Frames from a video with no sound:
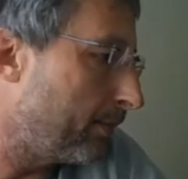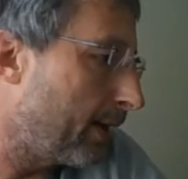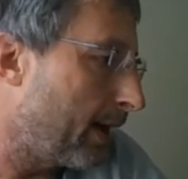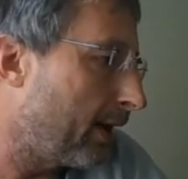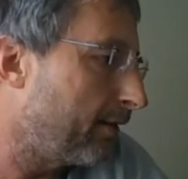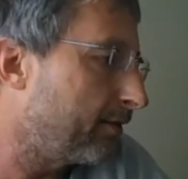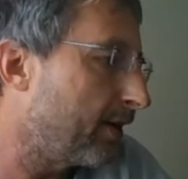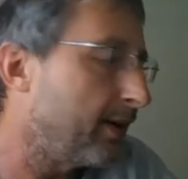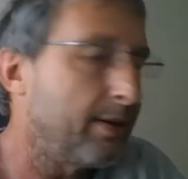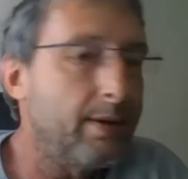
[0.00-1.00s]

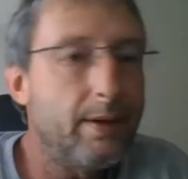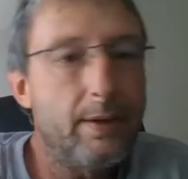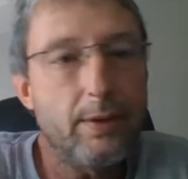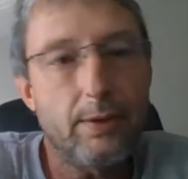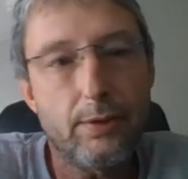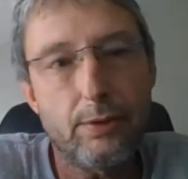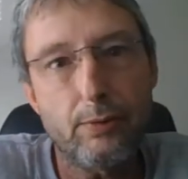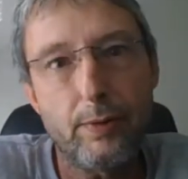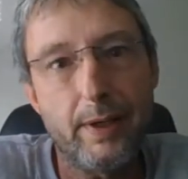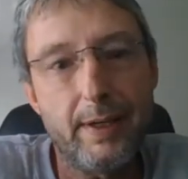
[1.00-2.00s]

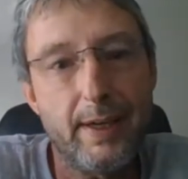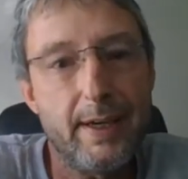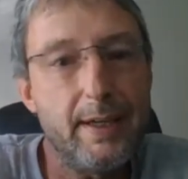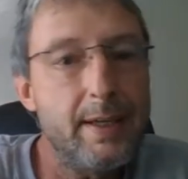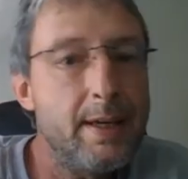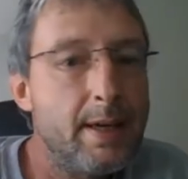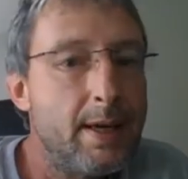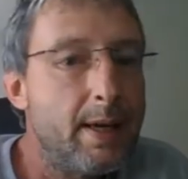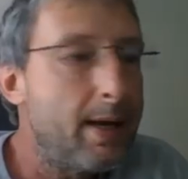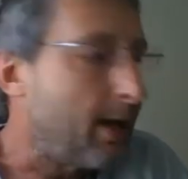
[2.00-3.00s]
FT3D,
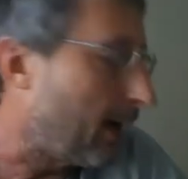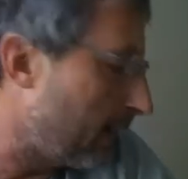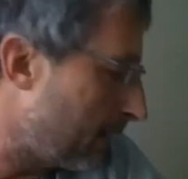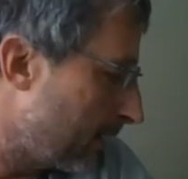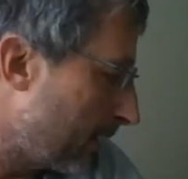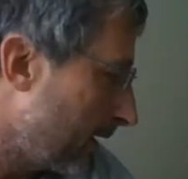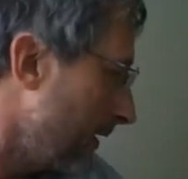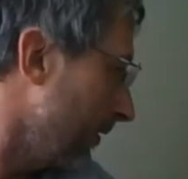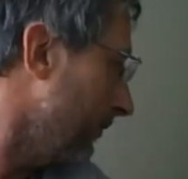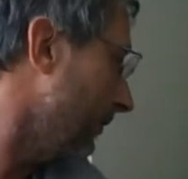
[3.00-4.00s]
and I
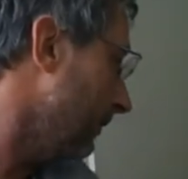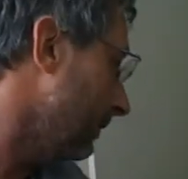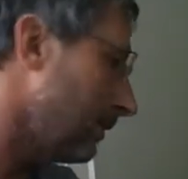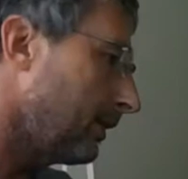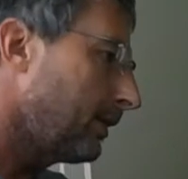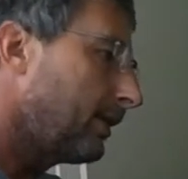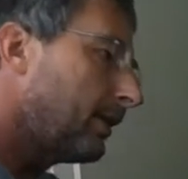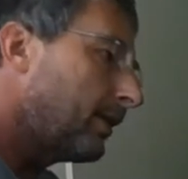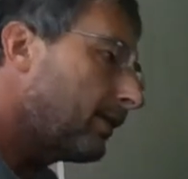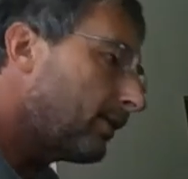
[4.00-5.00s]
have,
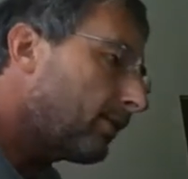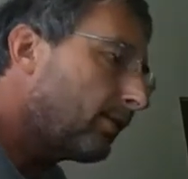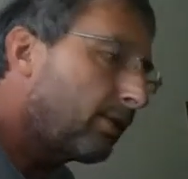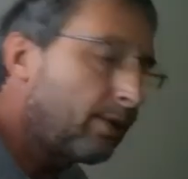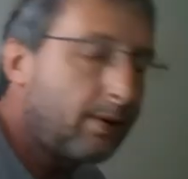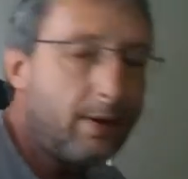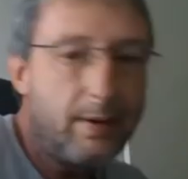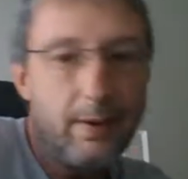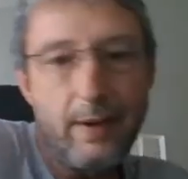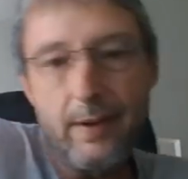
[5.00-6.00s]
it's
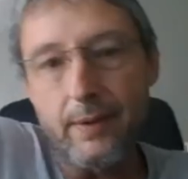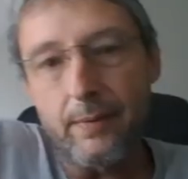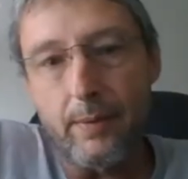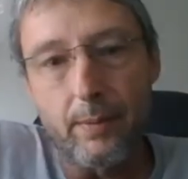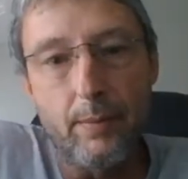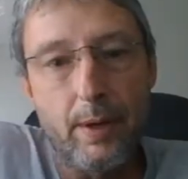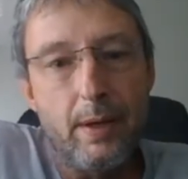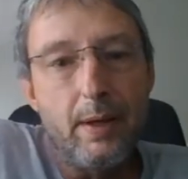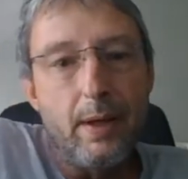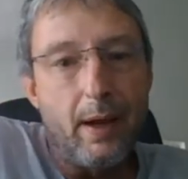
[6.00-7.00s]
in the other room,
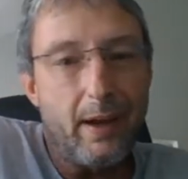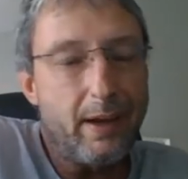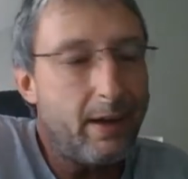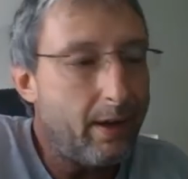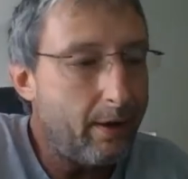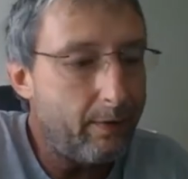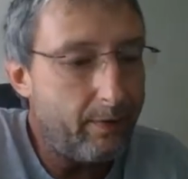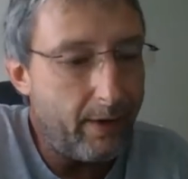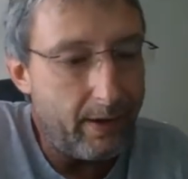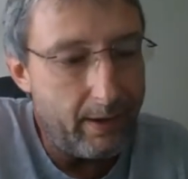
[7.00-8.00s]
I have
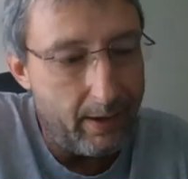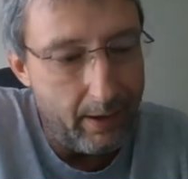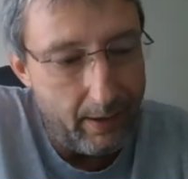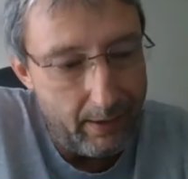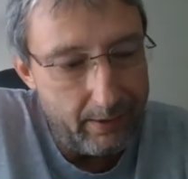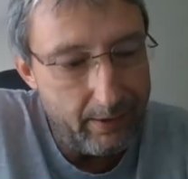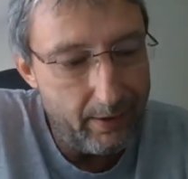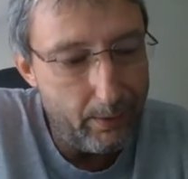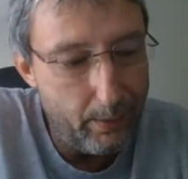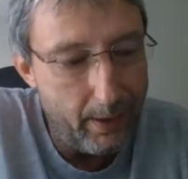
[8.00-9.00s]
a
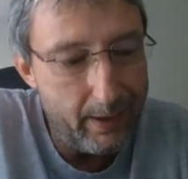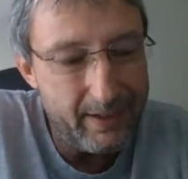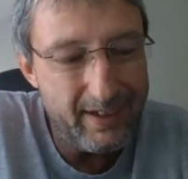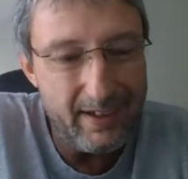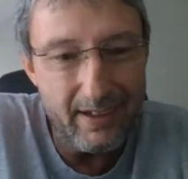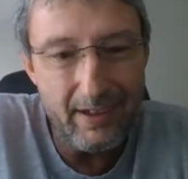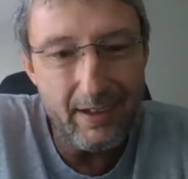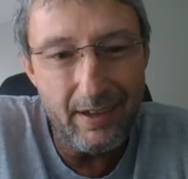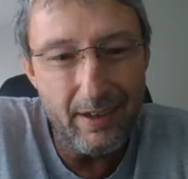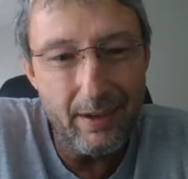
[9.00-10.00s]

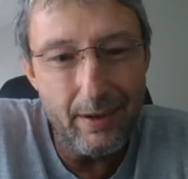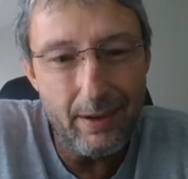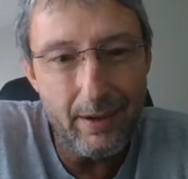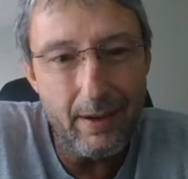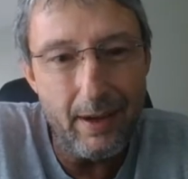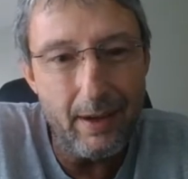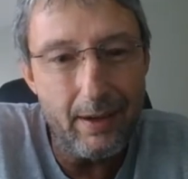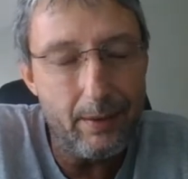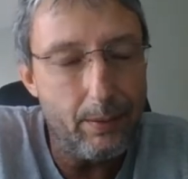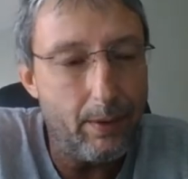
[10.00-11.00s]
TYT,
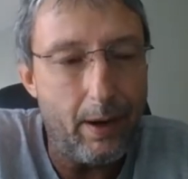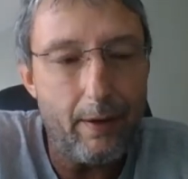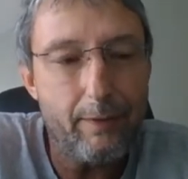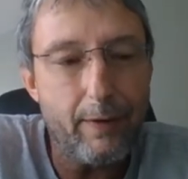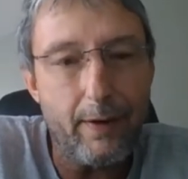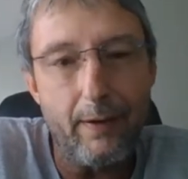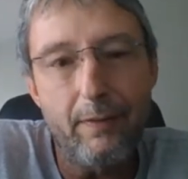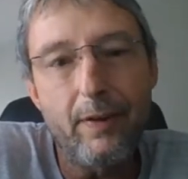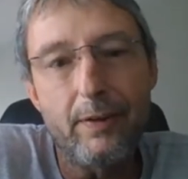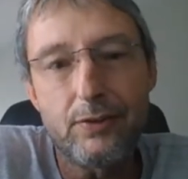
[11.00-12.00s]
I forget
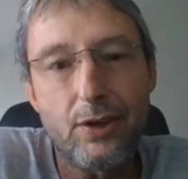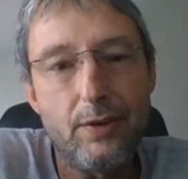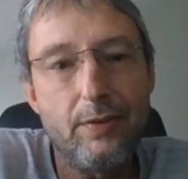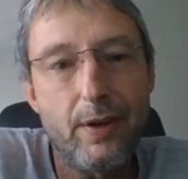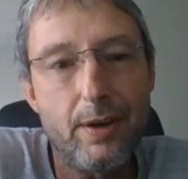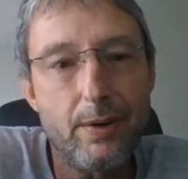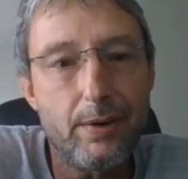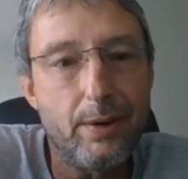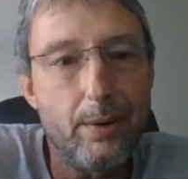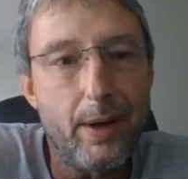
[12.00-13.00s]
if it's UV or
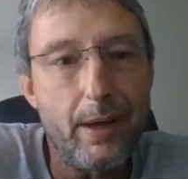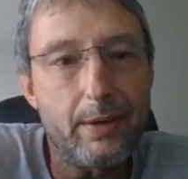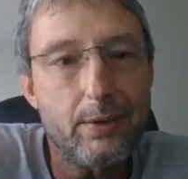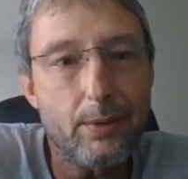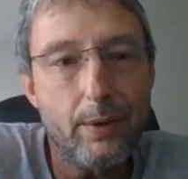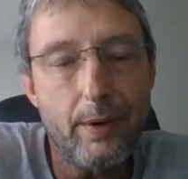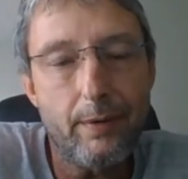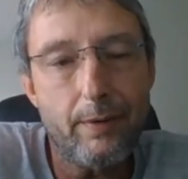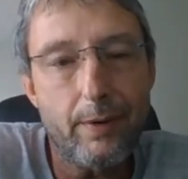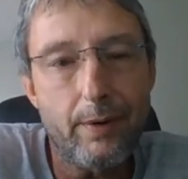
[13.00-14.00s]
UH,
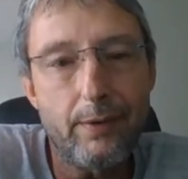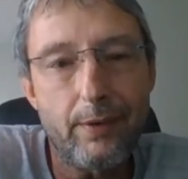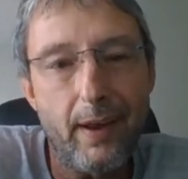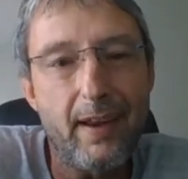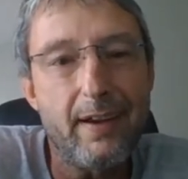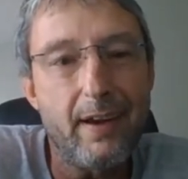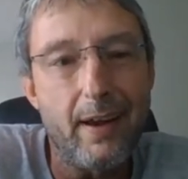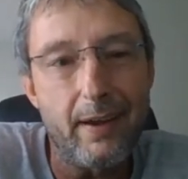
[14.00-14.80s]
whatever it is, 88,